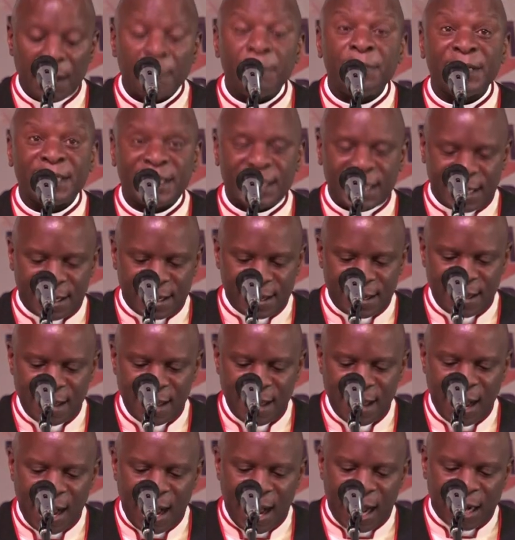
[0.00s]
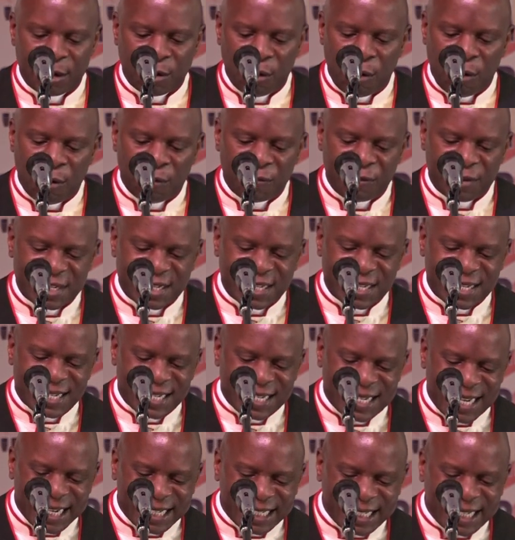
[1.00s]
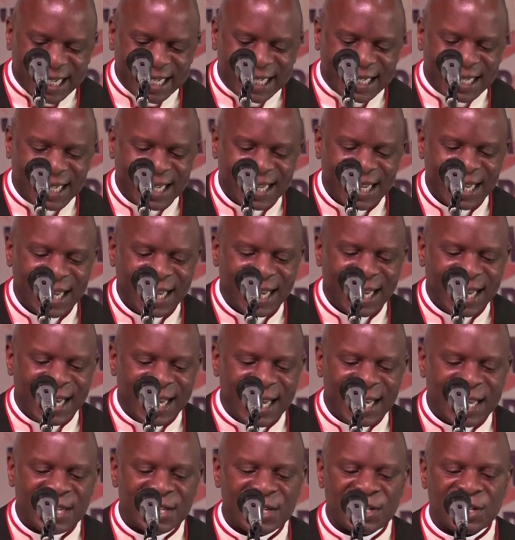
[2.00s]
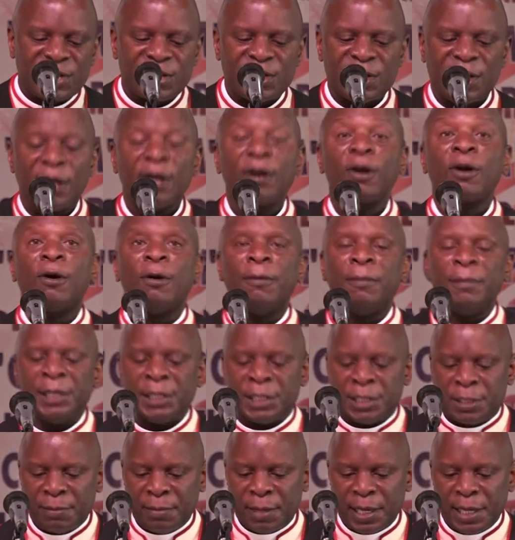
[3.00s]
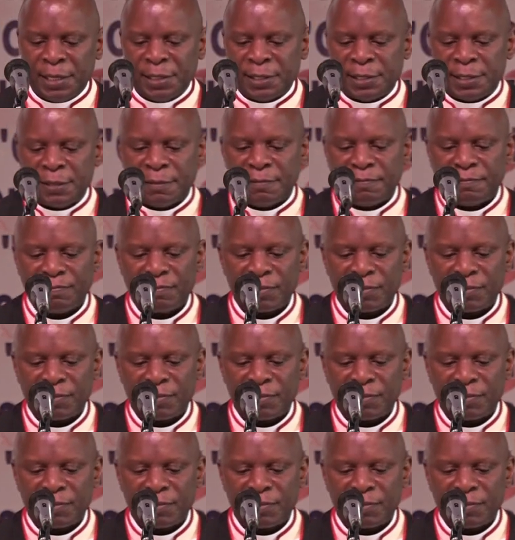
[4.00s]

Peter had overstated his commitment.